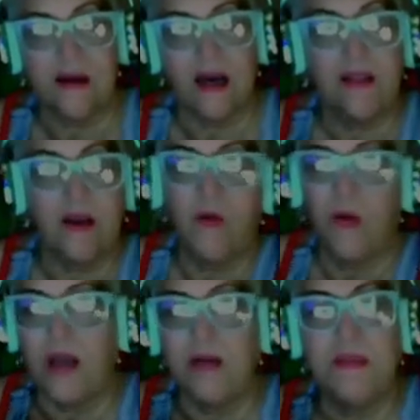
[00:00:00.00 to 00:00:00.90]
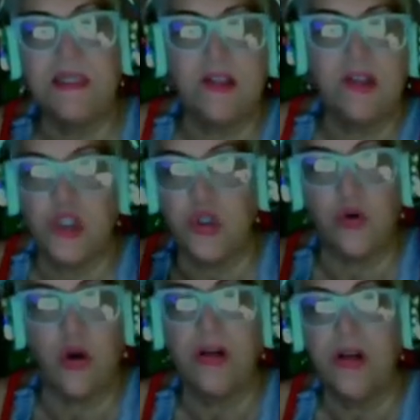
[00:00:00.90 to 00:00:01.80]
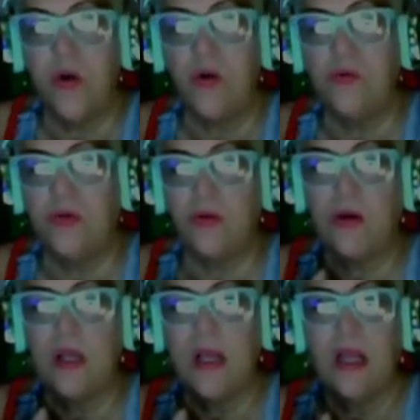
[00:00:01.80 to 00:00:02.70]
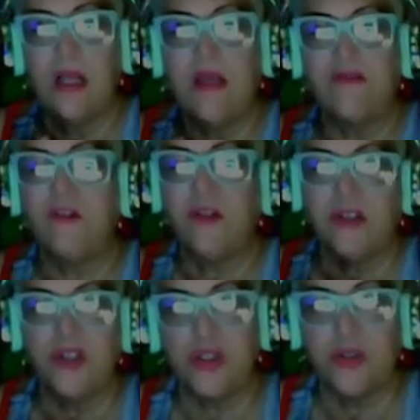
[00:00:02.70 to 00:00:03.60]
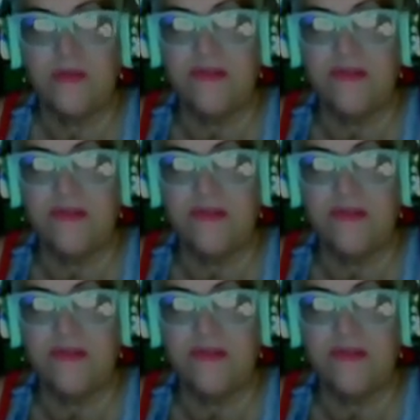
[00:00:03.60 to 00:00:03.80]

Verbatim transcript: misunderstood or unknown or not fully understood